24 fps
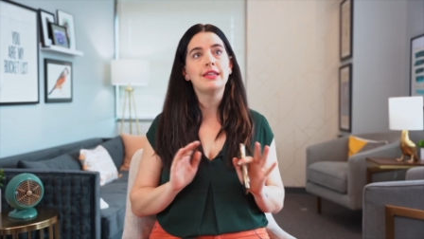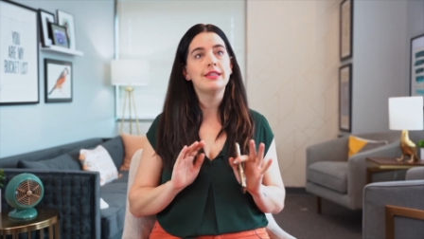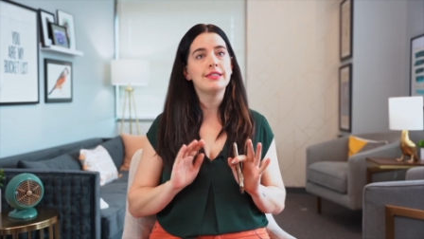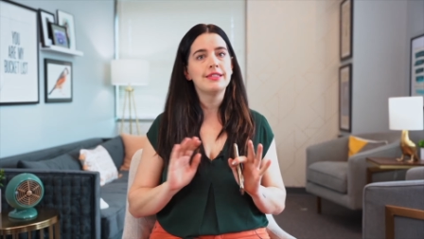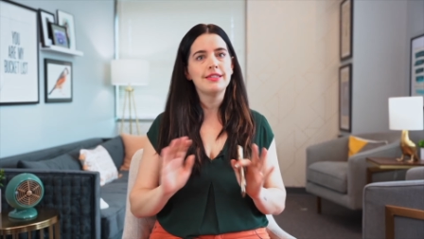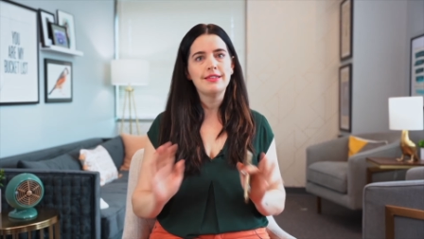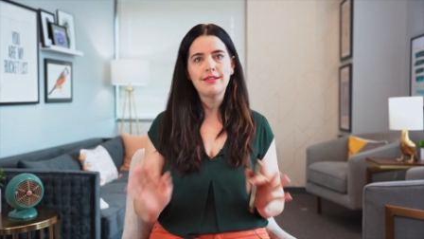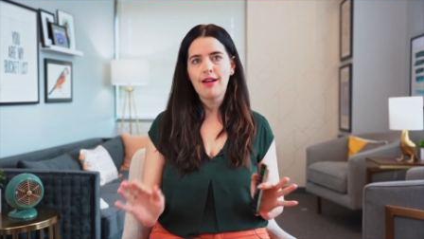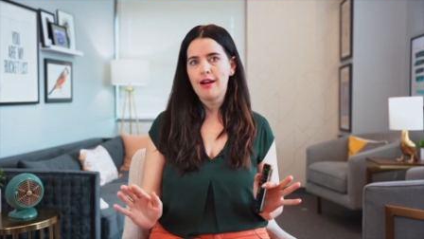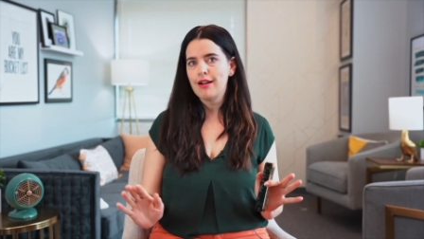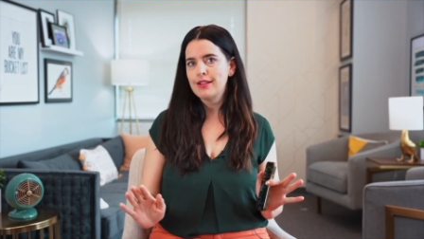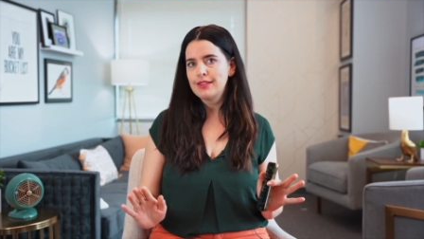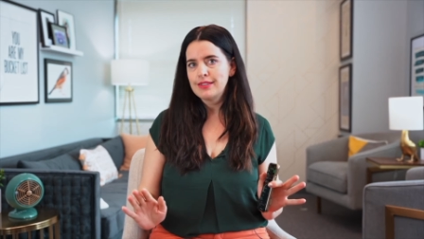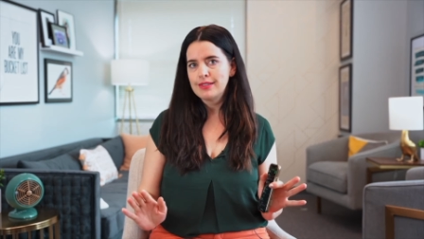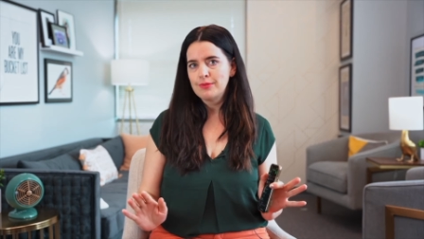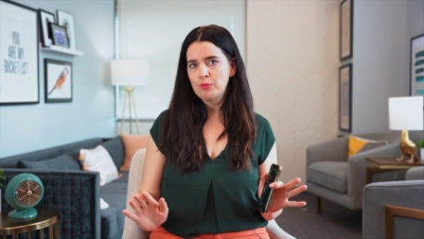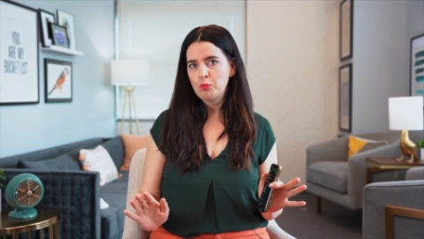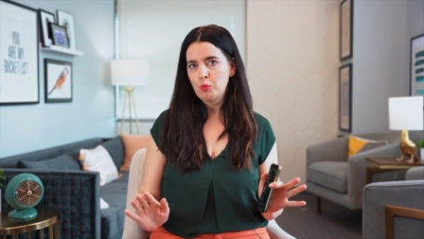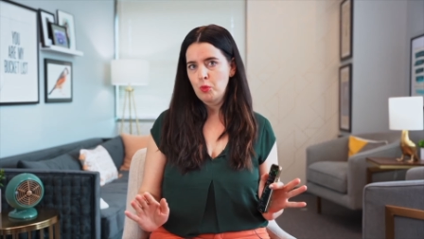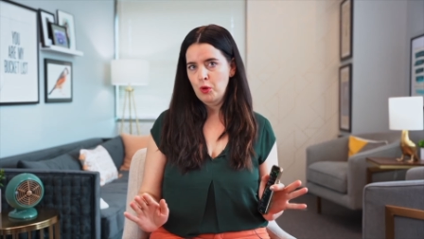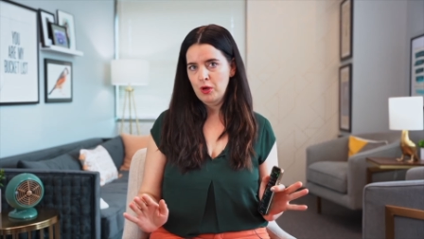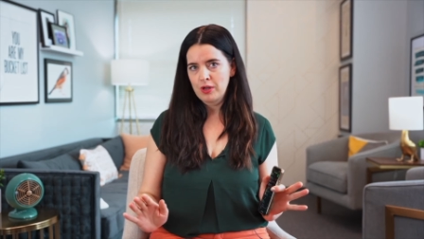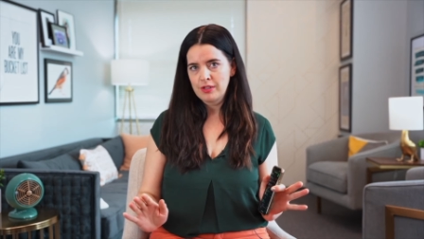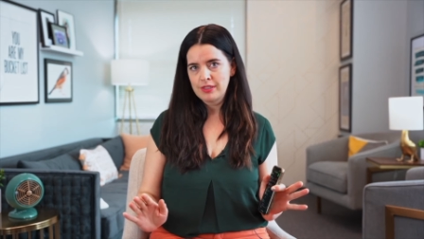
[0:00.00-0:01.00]
is not
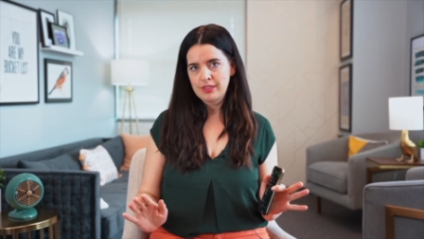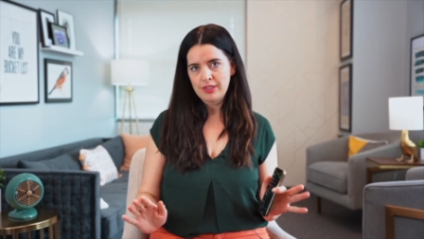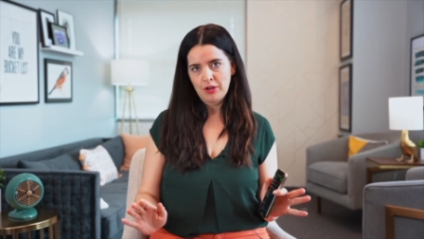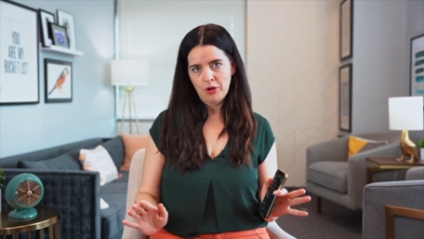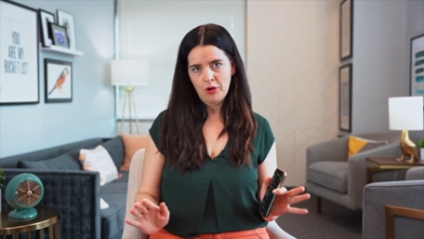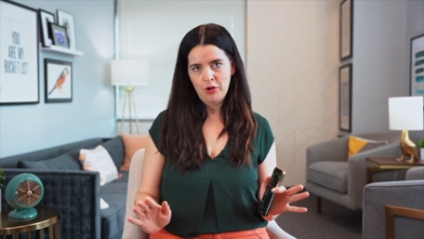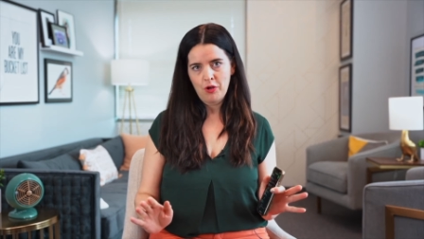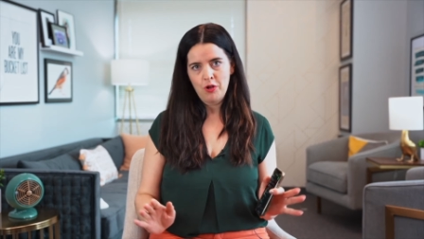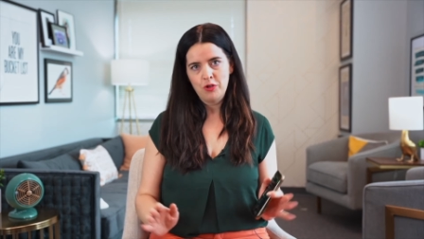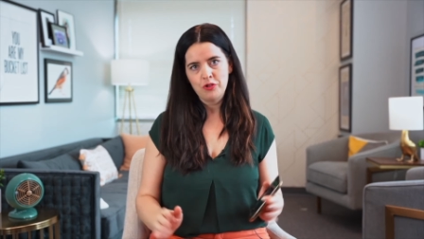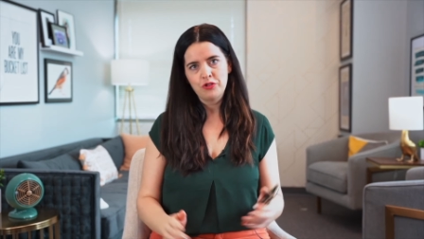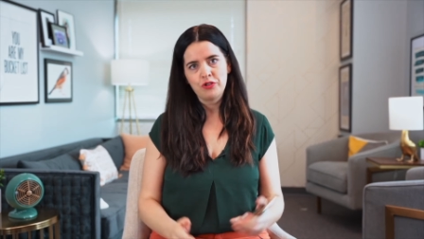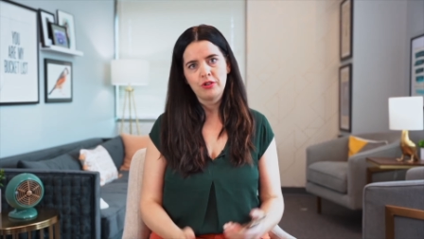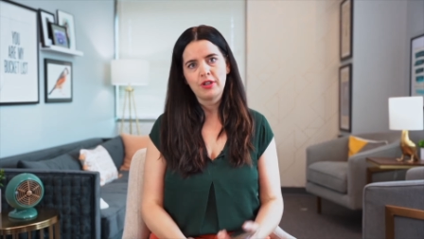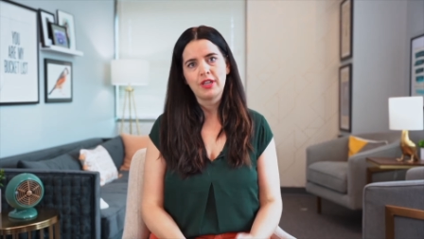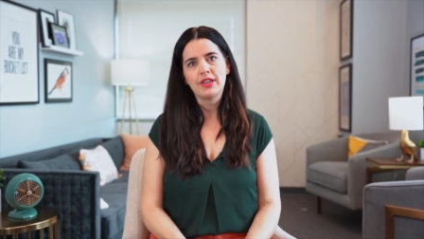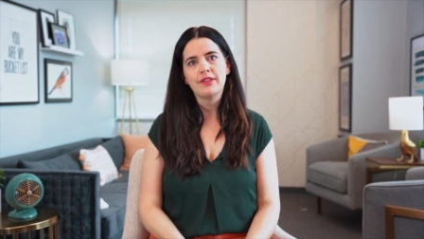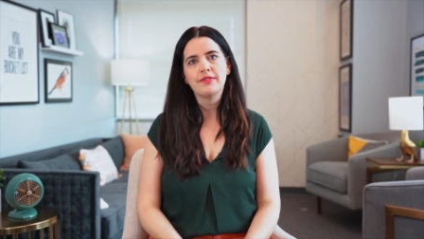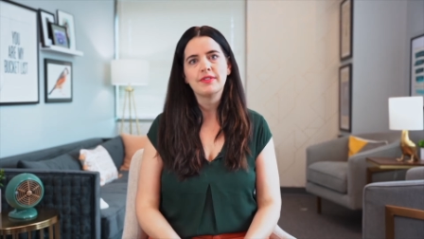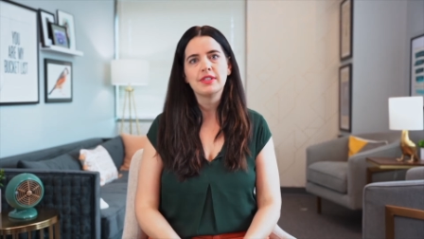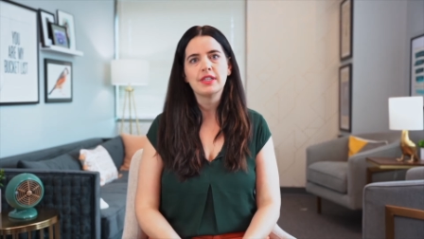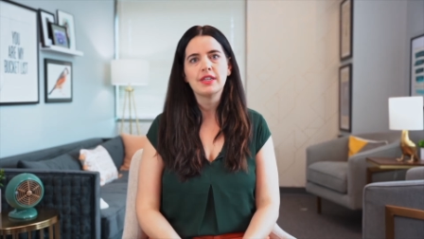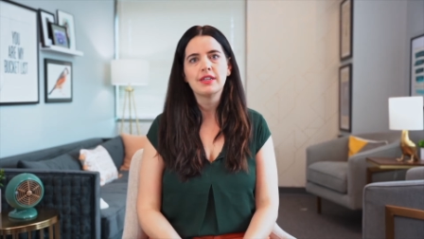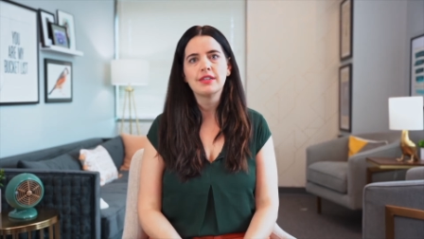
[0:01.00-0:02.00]
words that our culture
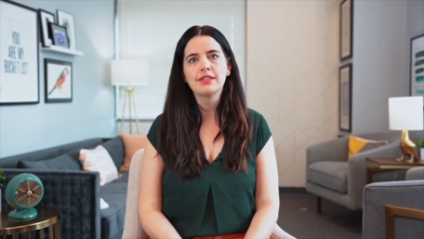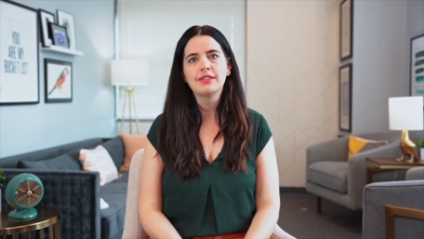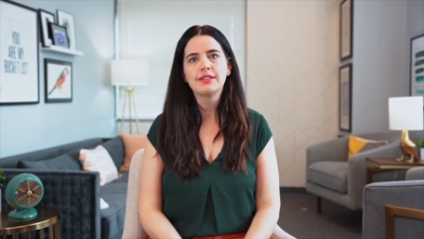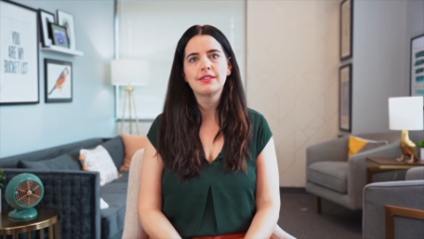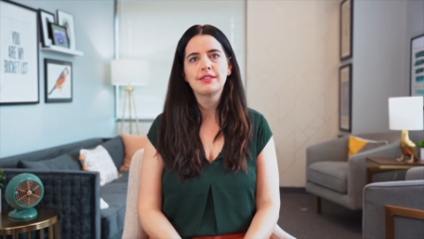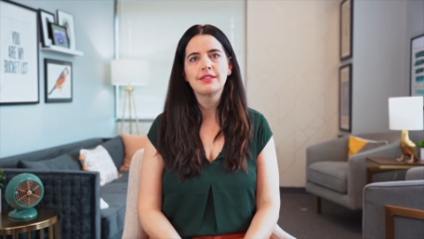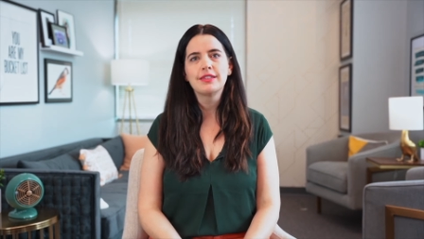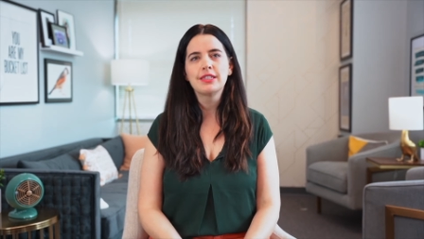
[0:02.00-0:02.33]
gives us,